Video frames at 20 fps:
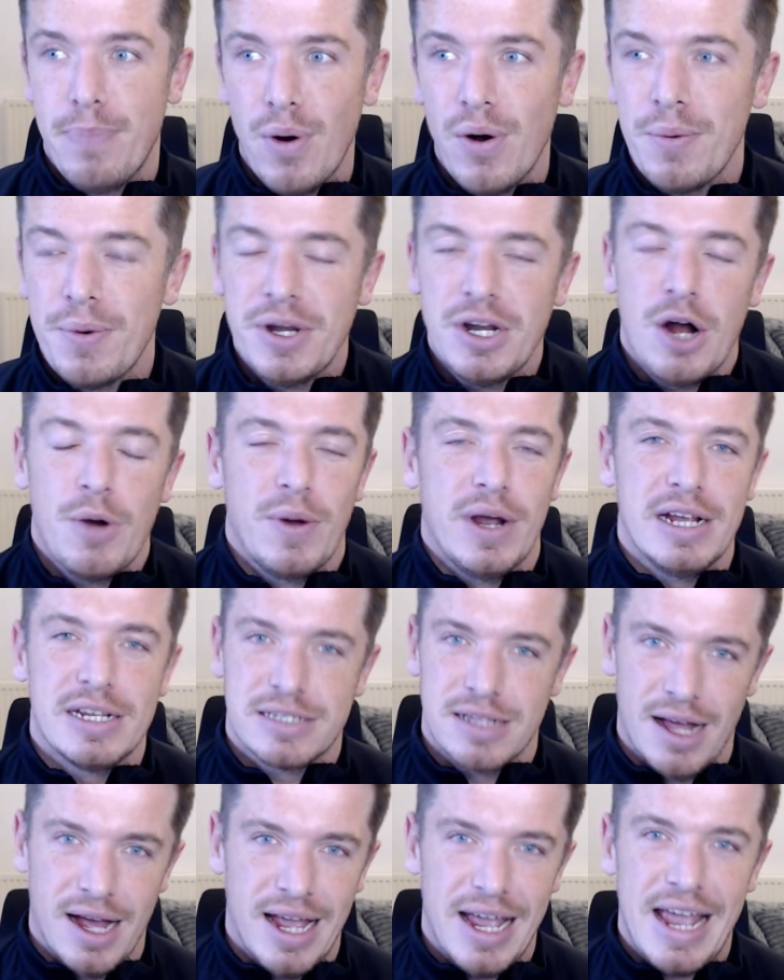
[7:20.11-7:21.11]
But we know what
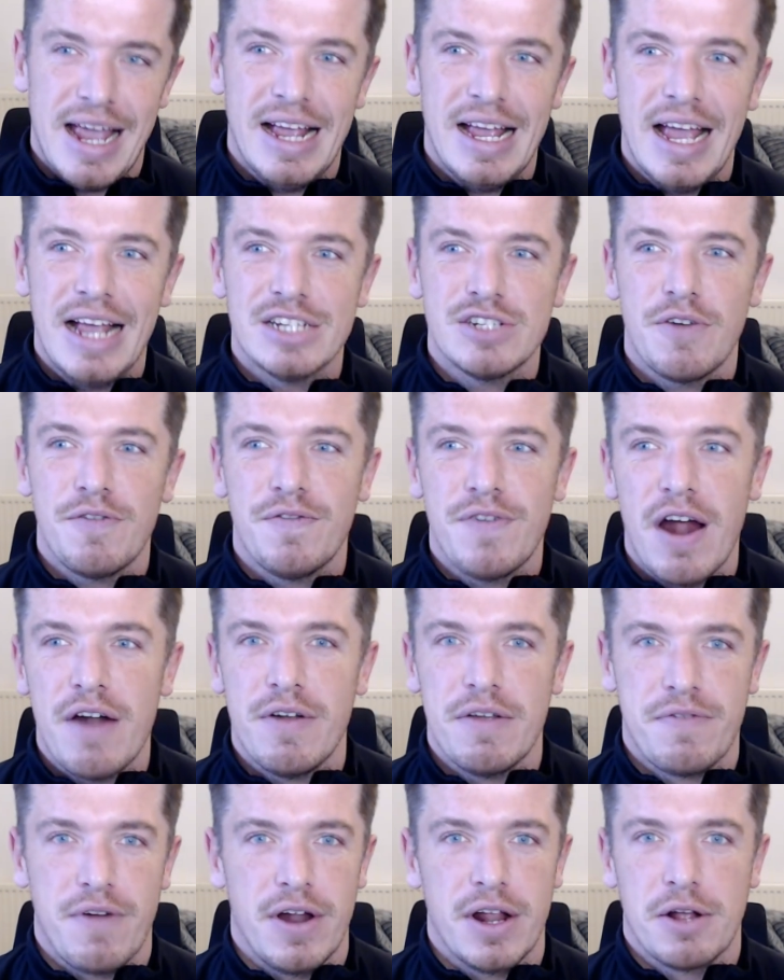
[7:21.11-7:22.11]
he's like. He's a
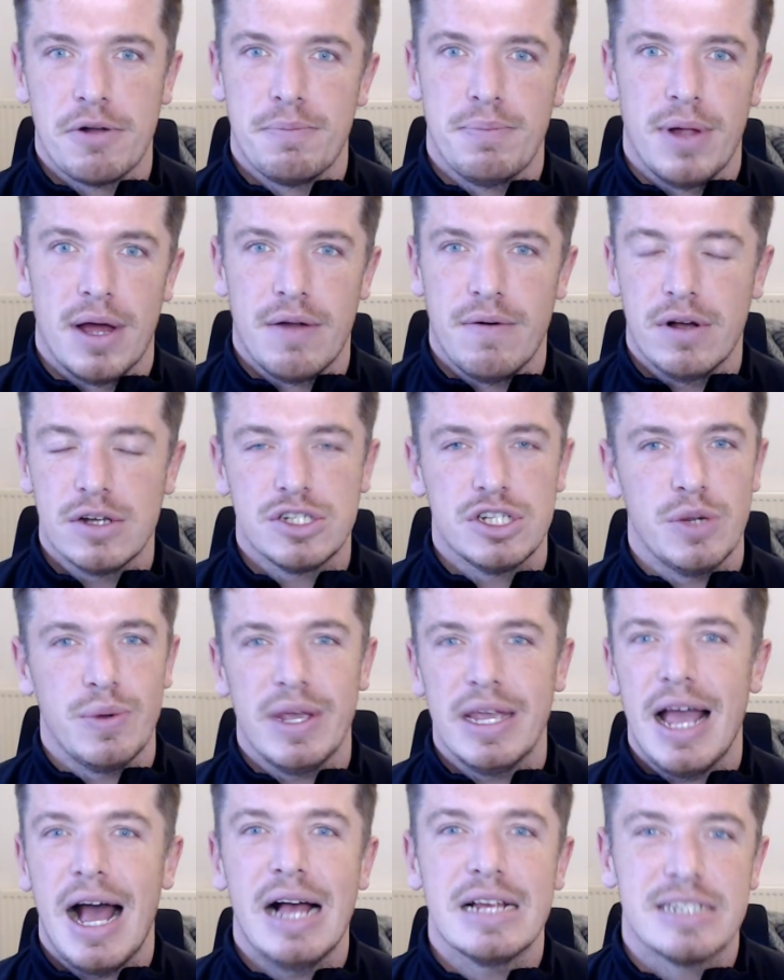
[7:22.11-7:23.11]
very, very good player. Ross
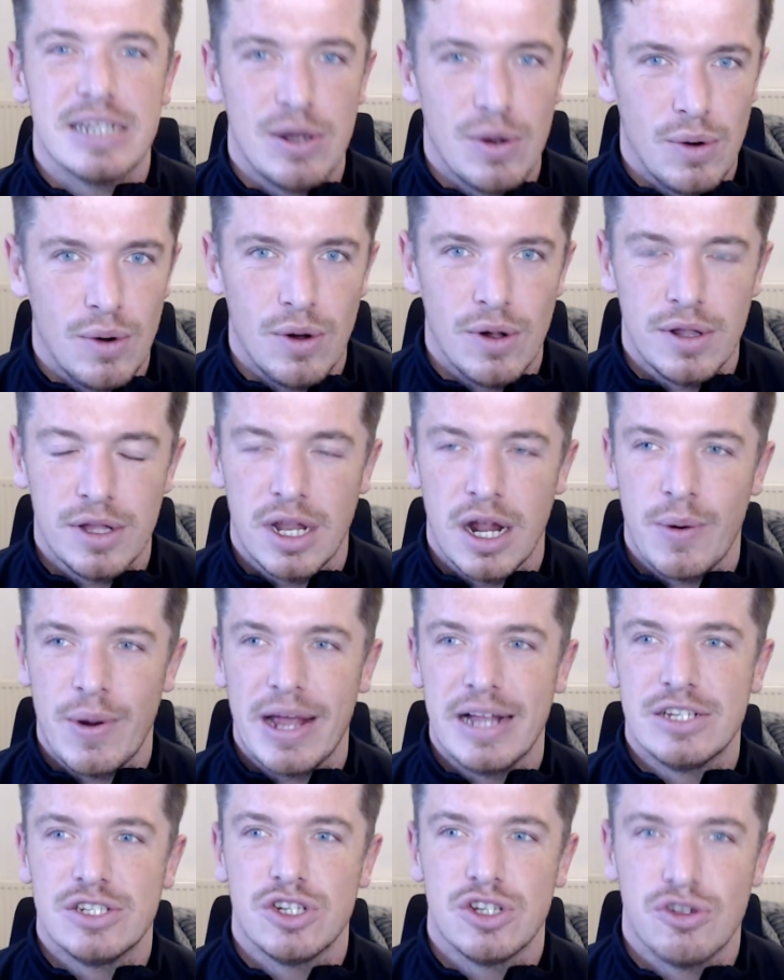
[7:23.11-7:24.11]
Stewart, he has it all, you
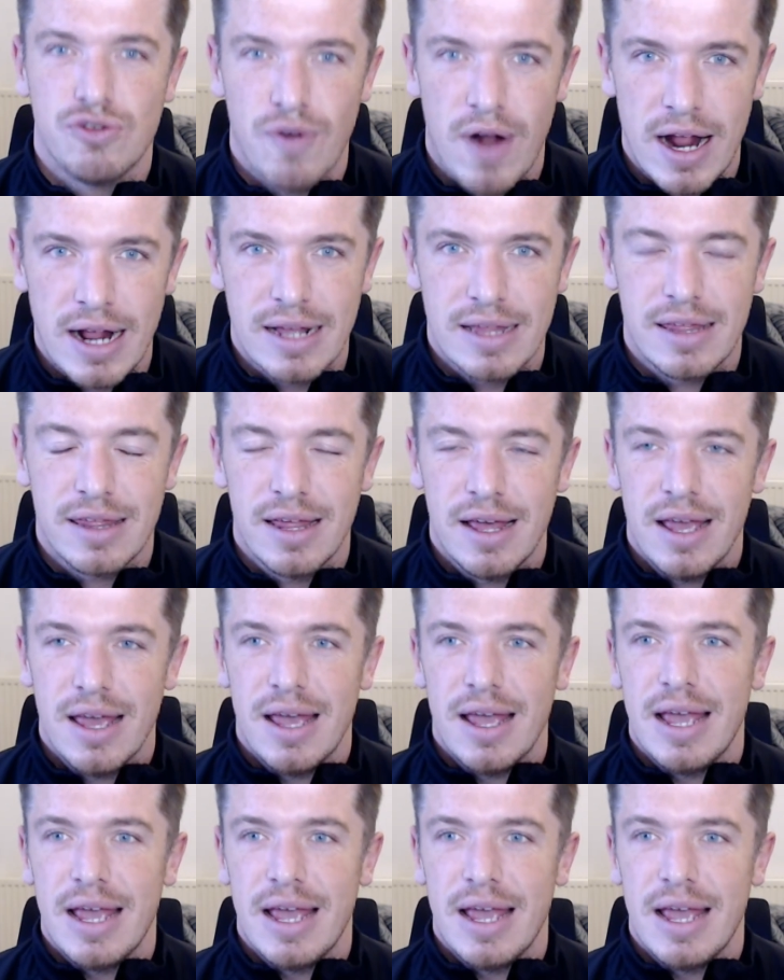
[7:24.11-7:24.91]
know, in strength,